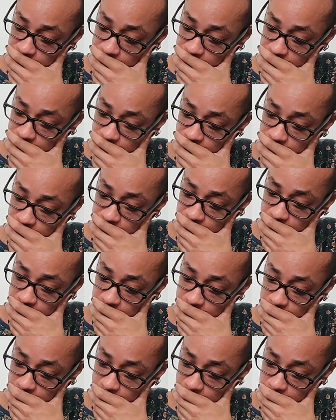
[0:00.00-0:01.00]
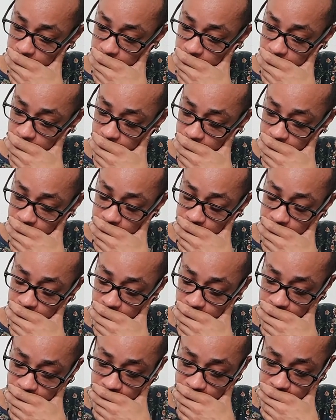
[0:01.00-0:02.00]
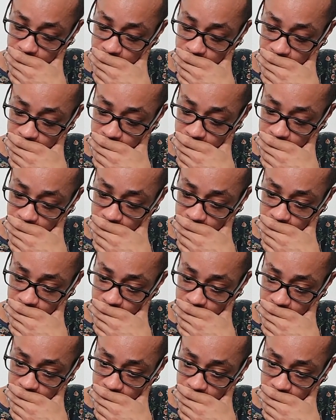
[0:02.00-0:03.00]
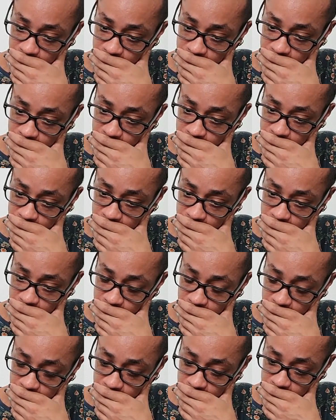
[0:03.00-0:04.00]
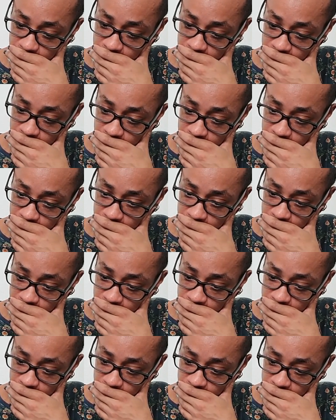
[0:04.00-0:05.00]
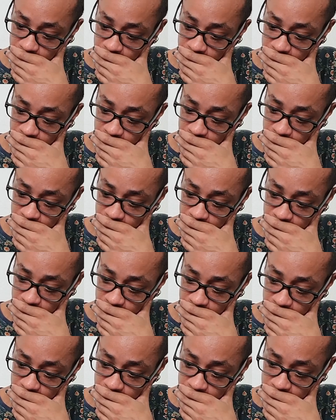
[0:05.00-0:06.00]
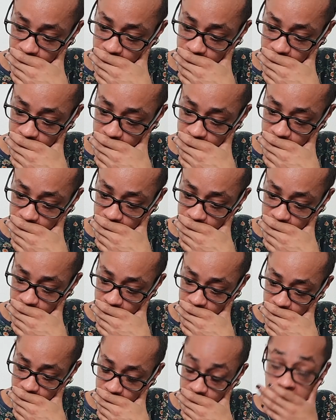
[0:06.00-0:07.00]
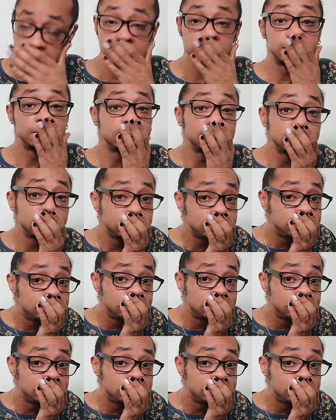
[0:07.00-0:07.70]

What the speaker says: No one is speaking in this clip.